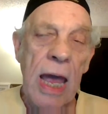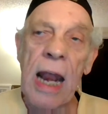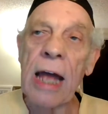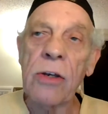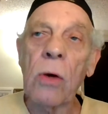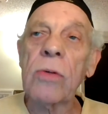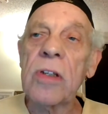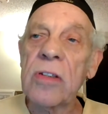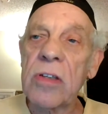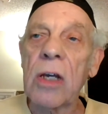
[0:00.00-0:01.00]
And I
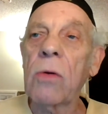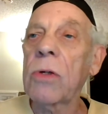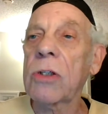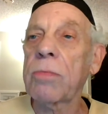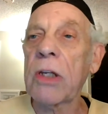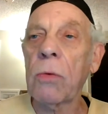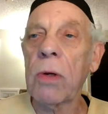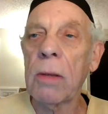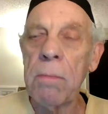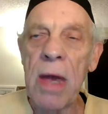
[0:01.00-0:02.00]
don't distinguish
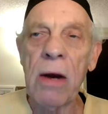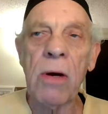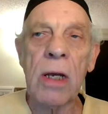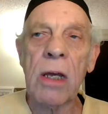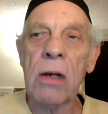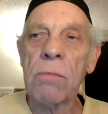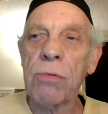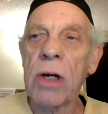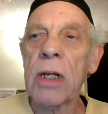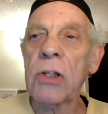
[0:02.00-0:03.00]
between American,
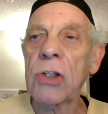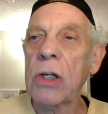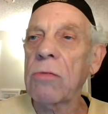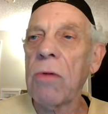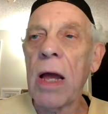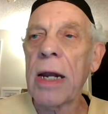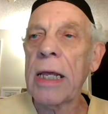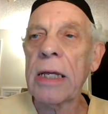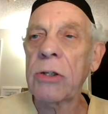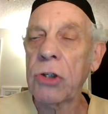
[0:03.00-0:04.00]
British,
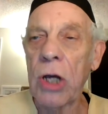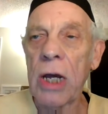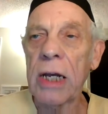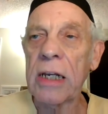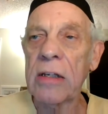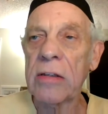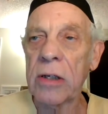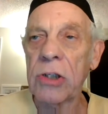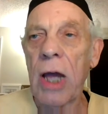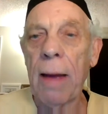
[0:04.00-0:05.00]
Iranian, Chinese,
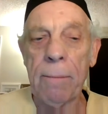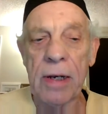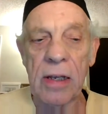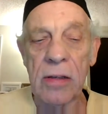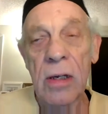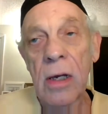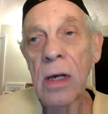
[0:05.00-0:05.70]
or Japanese.